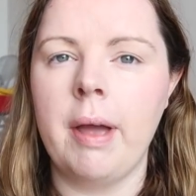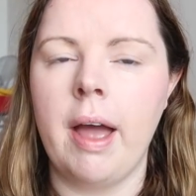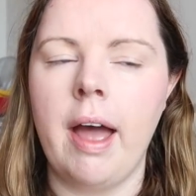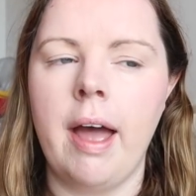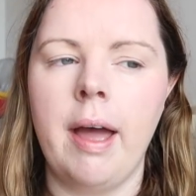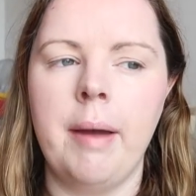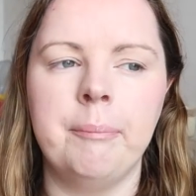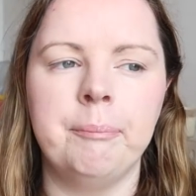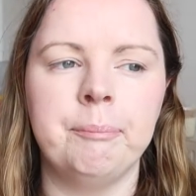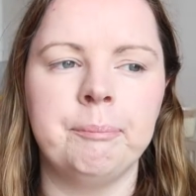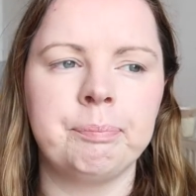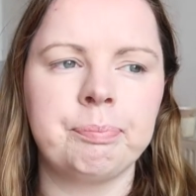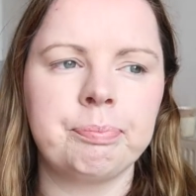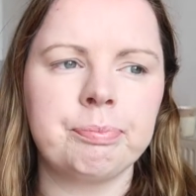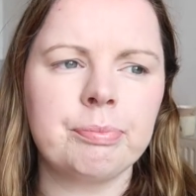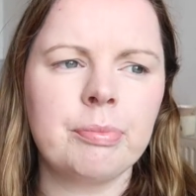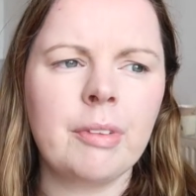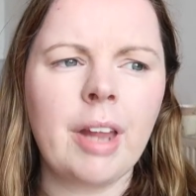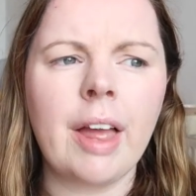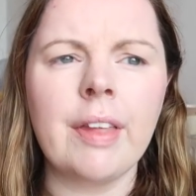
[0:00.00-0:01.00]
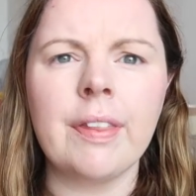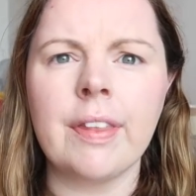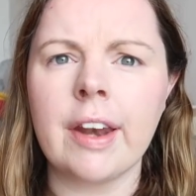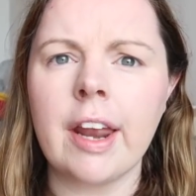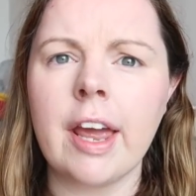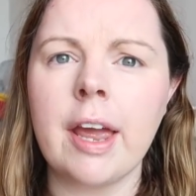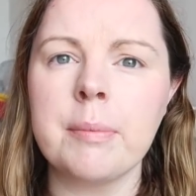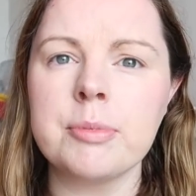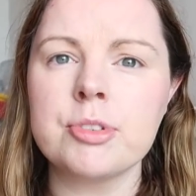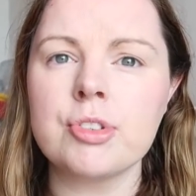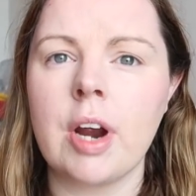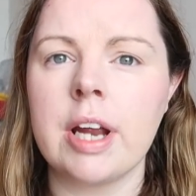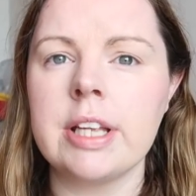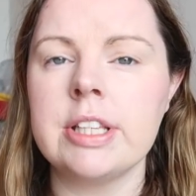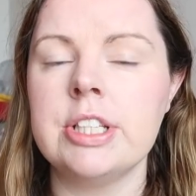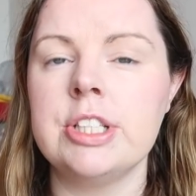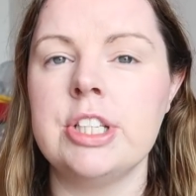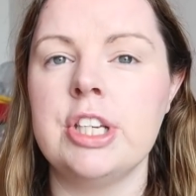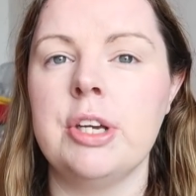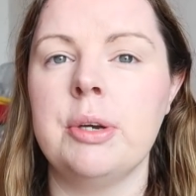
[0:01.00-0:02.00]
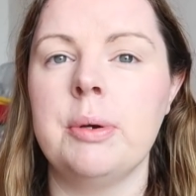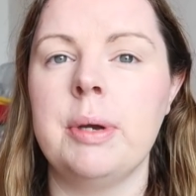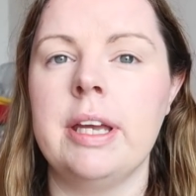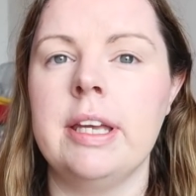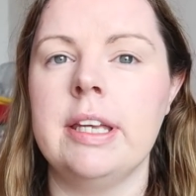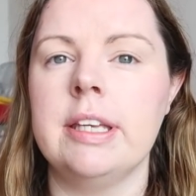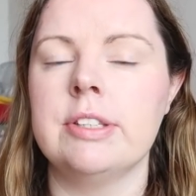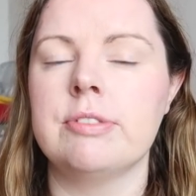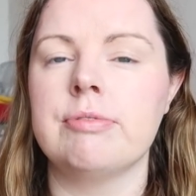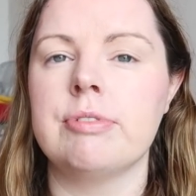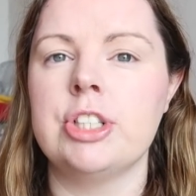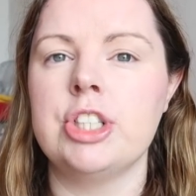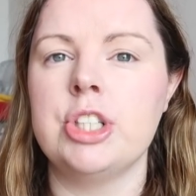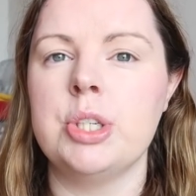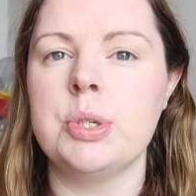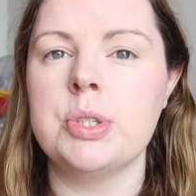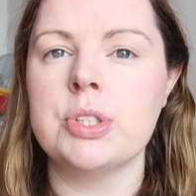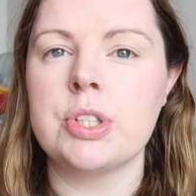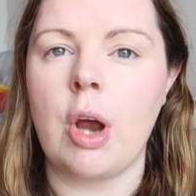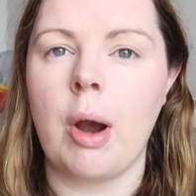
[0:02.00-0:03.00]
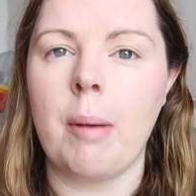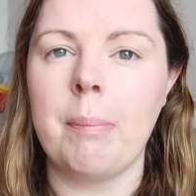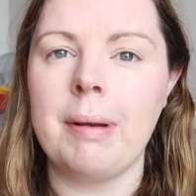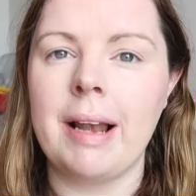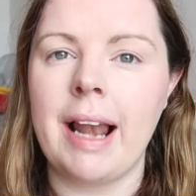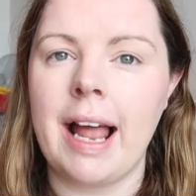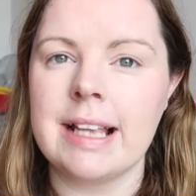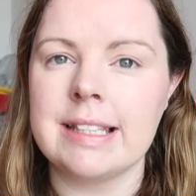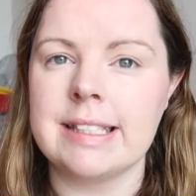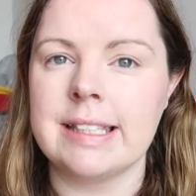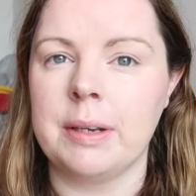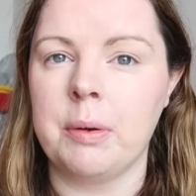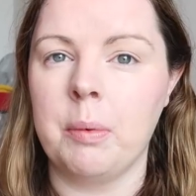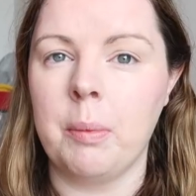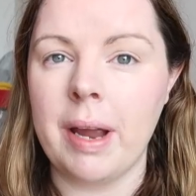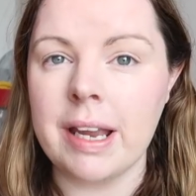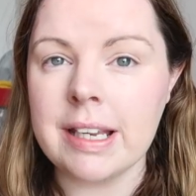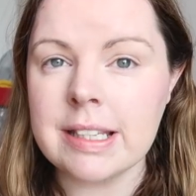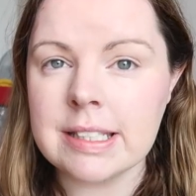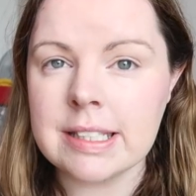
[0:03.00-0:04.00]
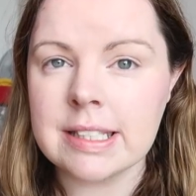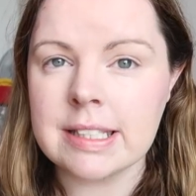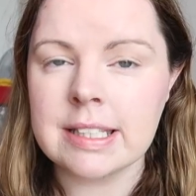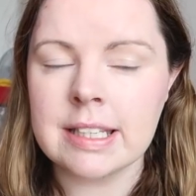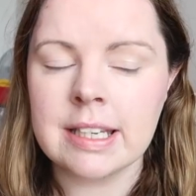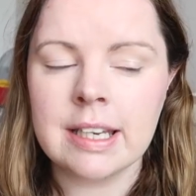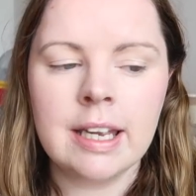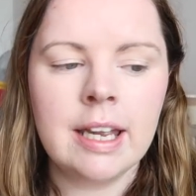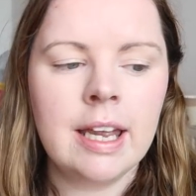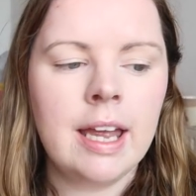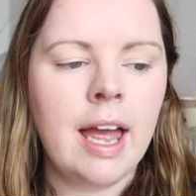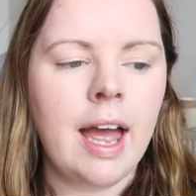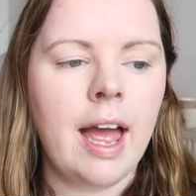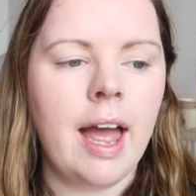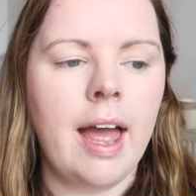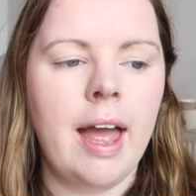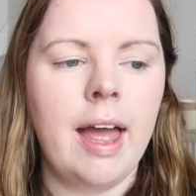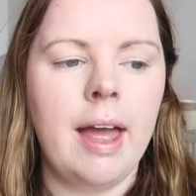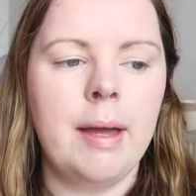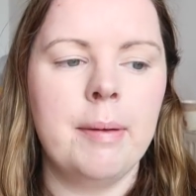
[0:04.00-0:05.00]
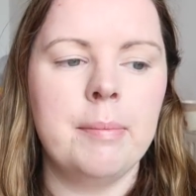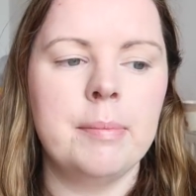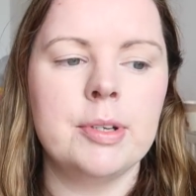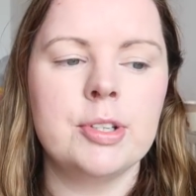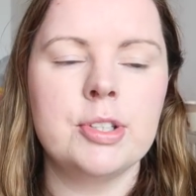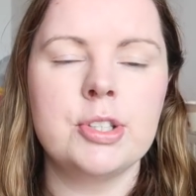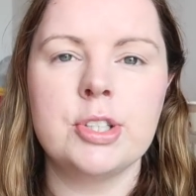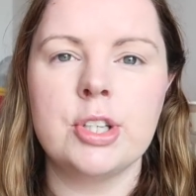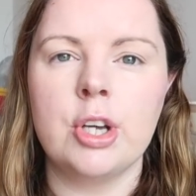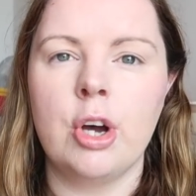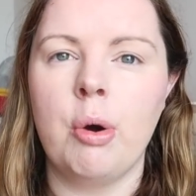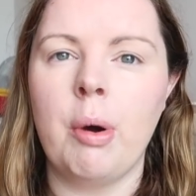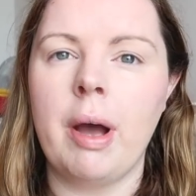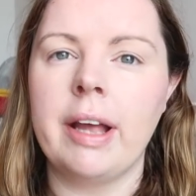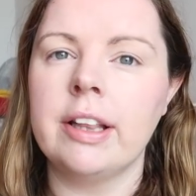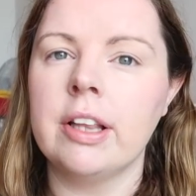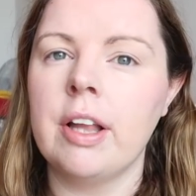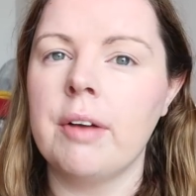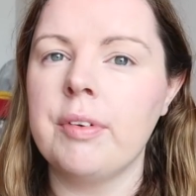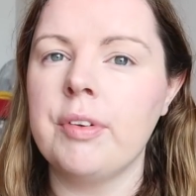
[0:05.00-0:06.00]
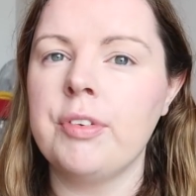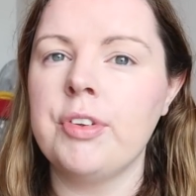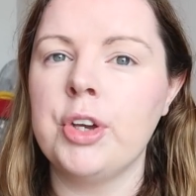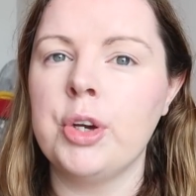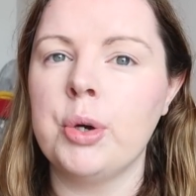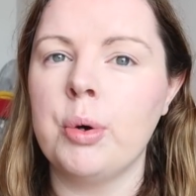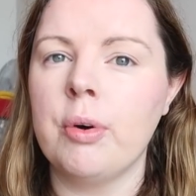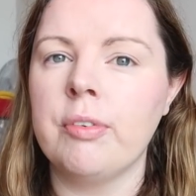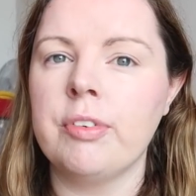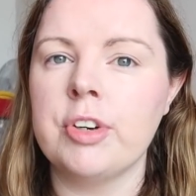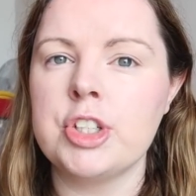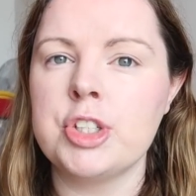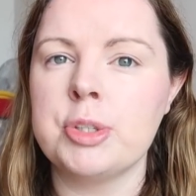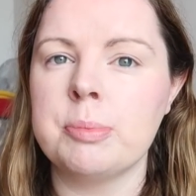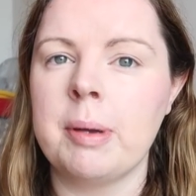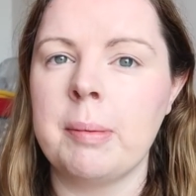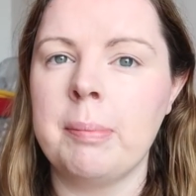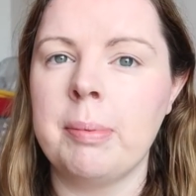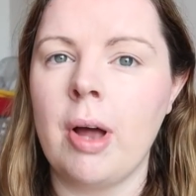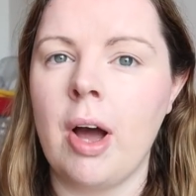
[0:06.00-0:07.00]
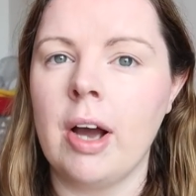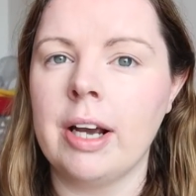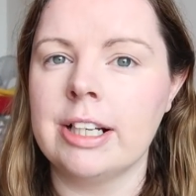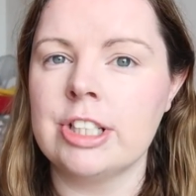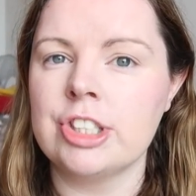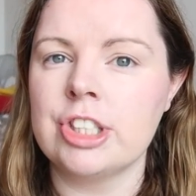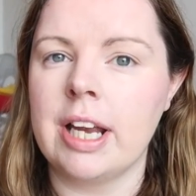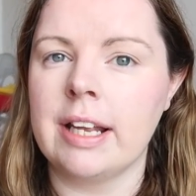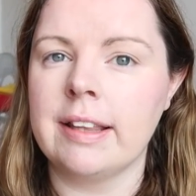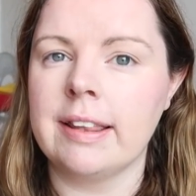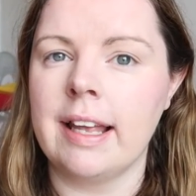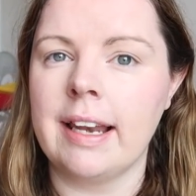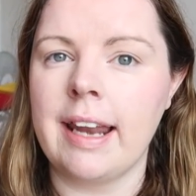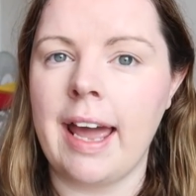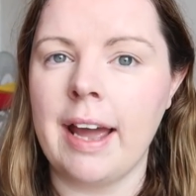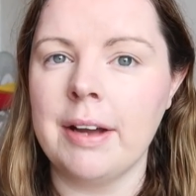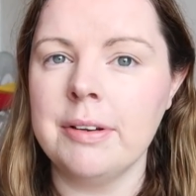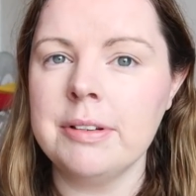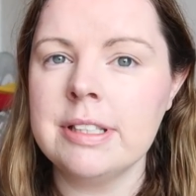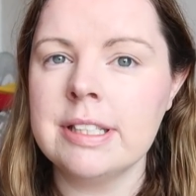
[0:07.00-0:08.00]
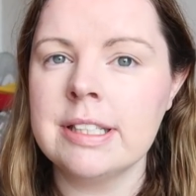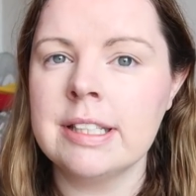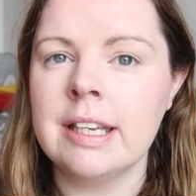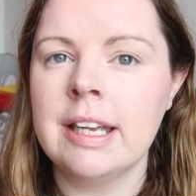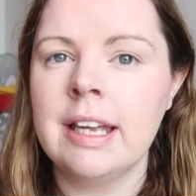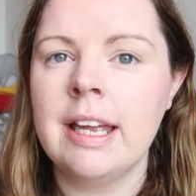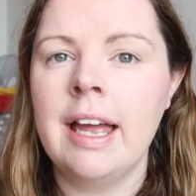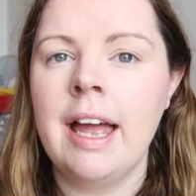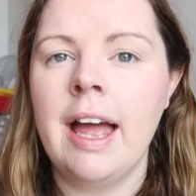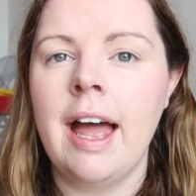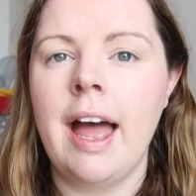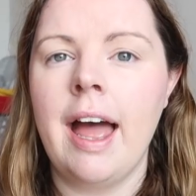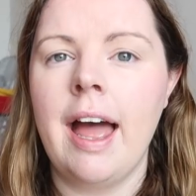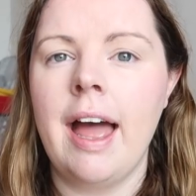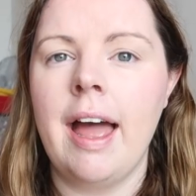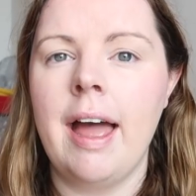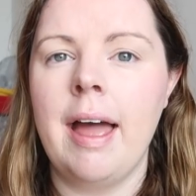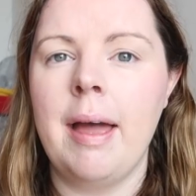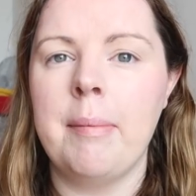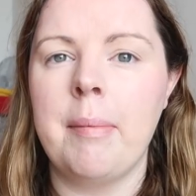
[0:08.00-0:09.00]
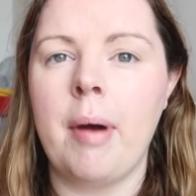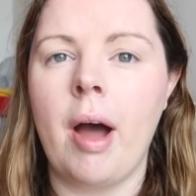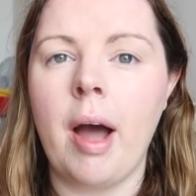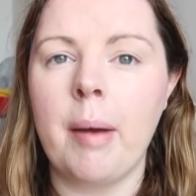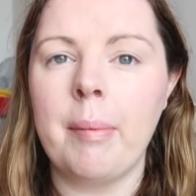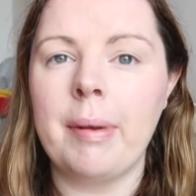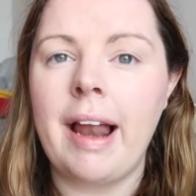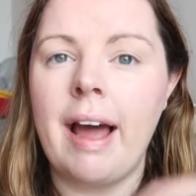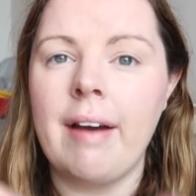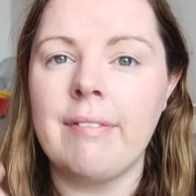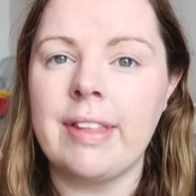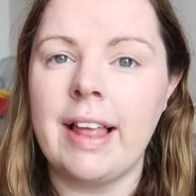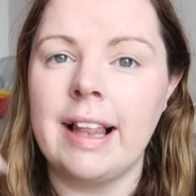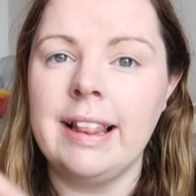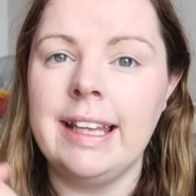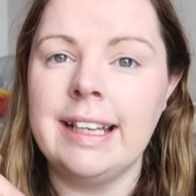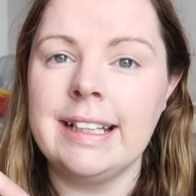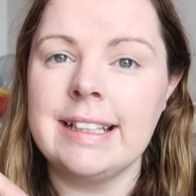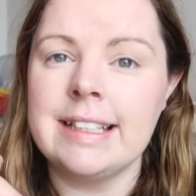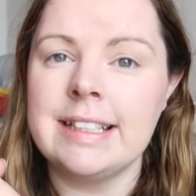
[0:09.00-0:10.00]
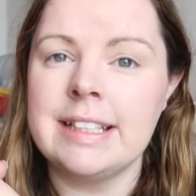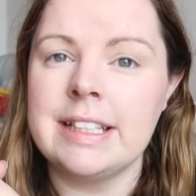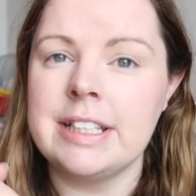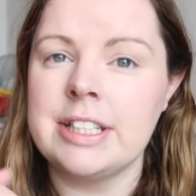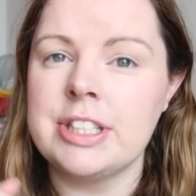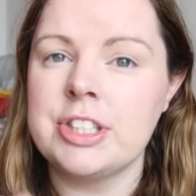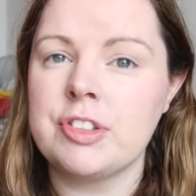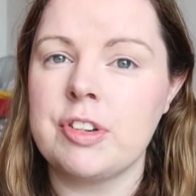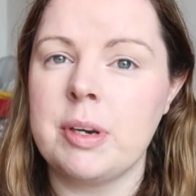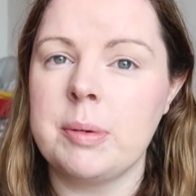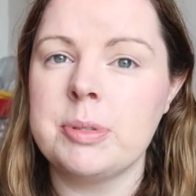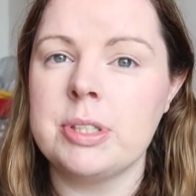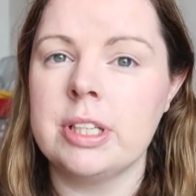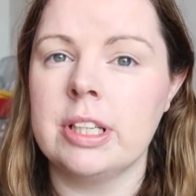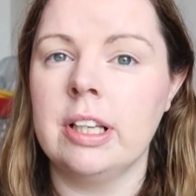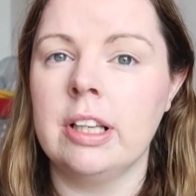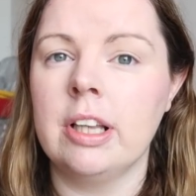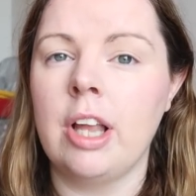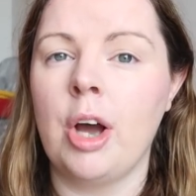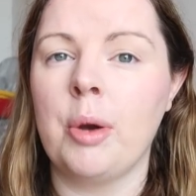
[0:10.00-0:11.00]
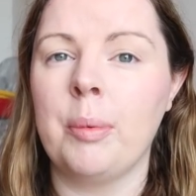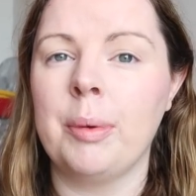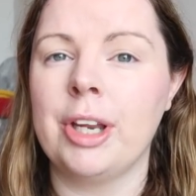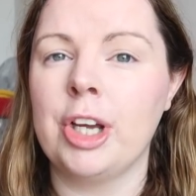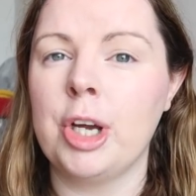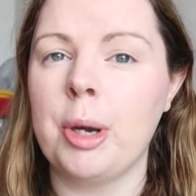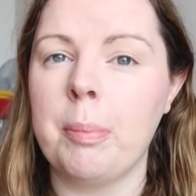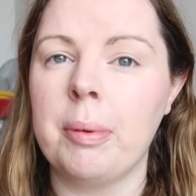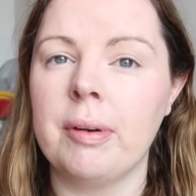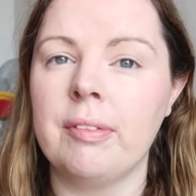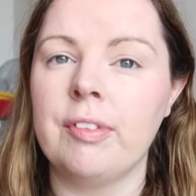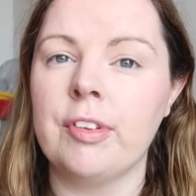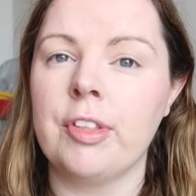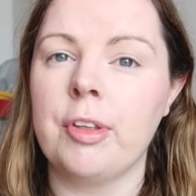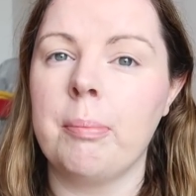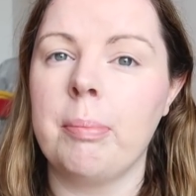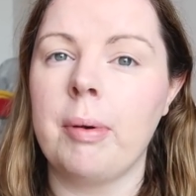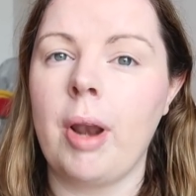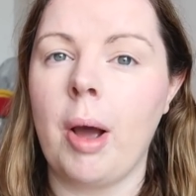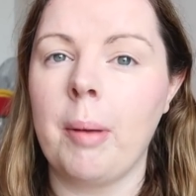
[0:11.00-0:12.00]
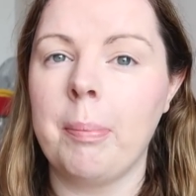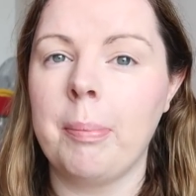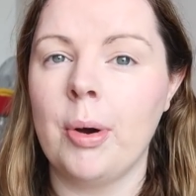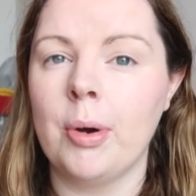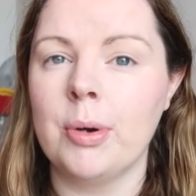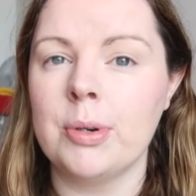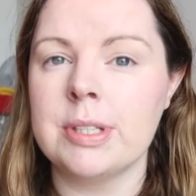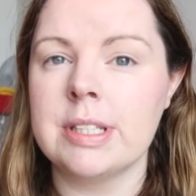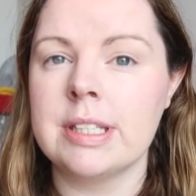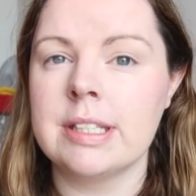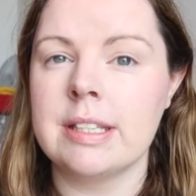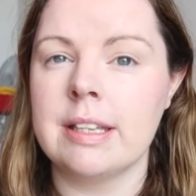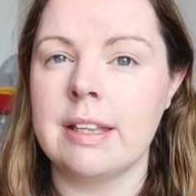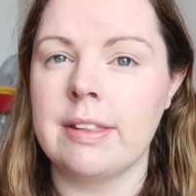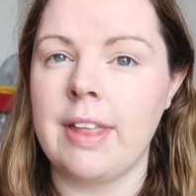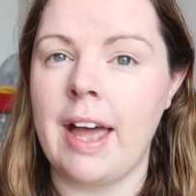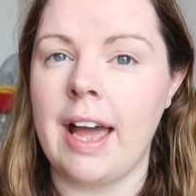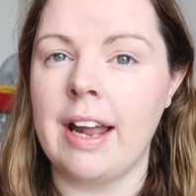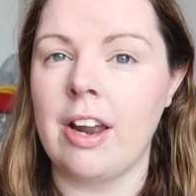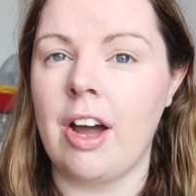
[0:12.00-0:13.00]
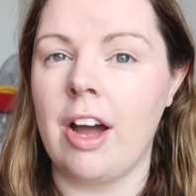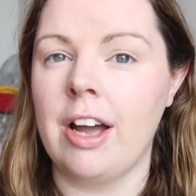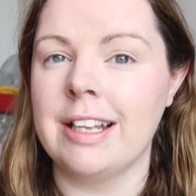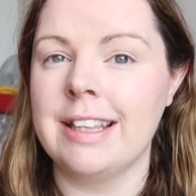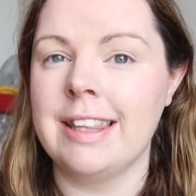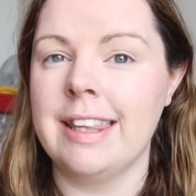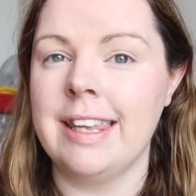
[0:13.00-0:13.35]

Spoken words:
that I am trying to do, is reduce our plastic waste. So I'd love if you go over to my blog and check that out. I will have that linked in the description along with a couple of other blog posts that I